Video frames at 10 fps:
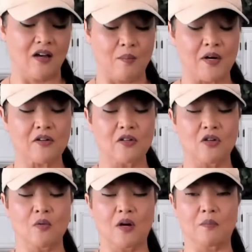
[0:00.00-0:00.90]
American
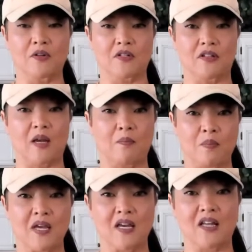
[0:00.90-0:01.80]
cucumbers are like
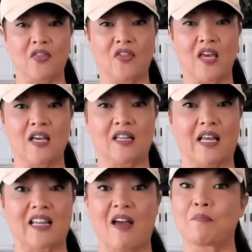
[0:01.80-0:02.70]
big and thick and
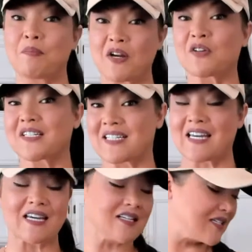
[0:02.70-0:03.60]
like they have bigger
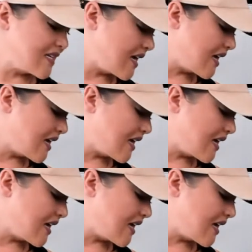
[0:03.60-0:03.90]
seeds.